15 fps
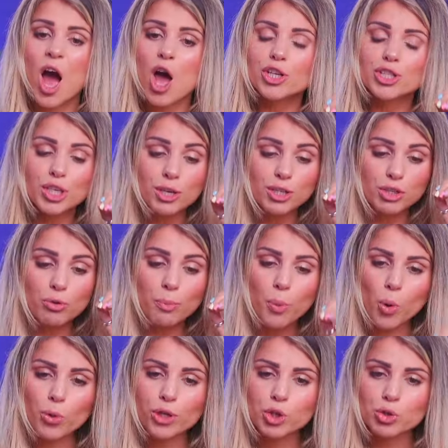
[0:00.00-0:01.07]
to
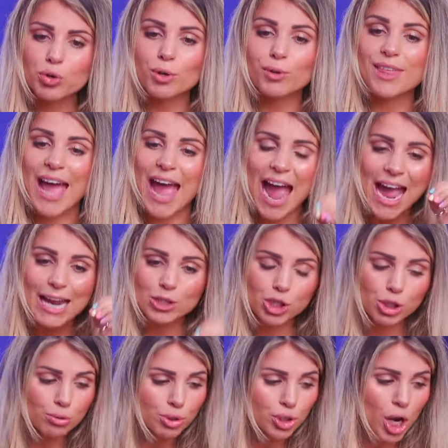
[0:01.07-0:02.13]
report the truth, and
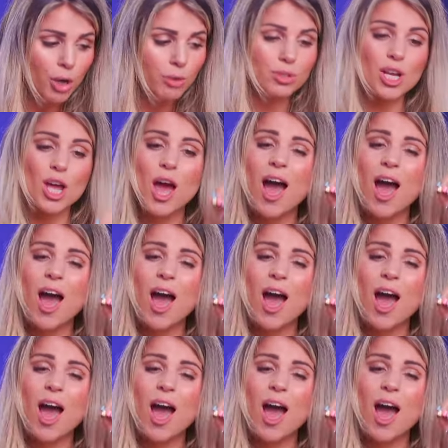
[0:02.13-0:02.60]
you don't.